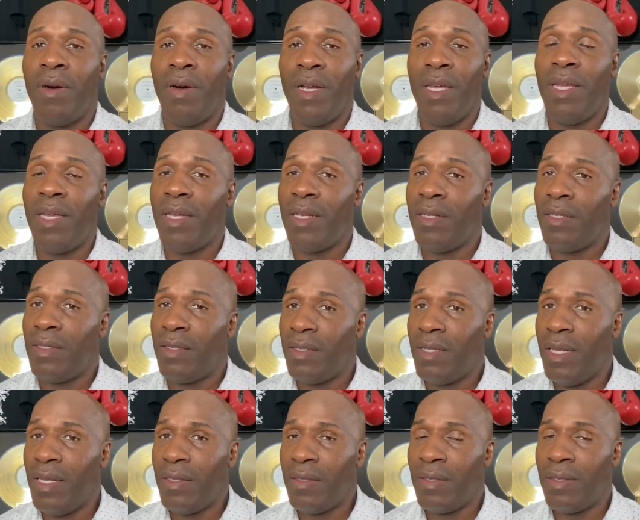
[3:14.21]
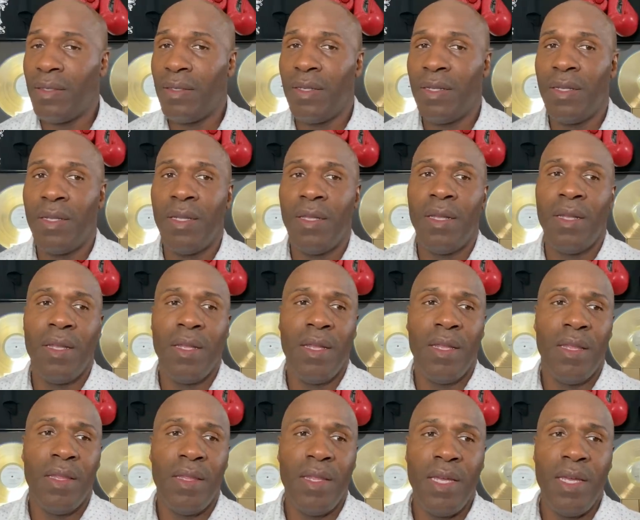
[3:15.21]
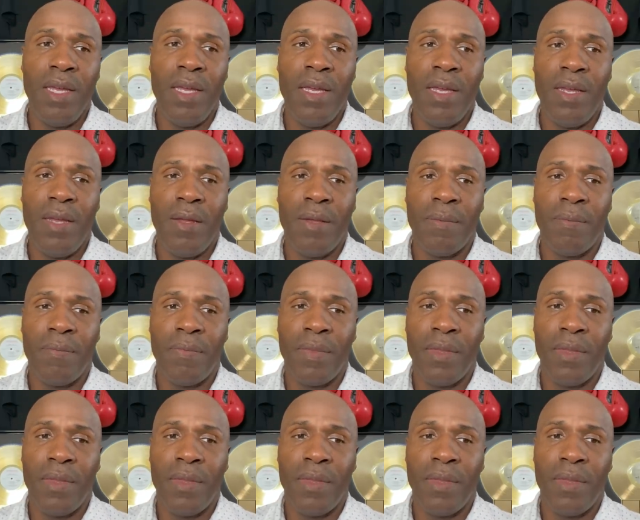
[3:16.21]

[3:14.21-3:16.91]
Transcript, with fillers: or he can assist the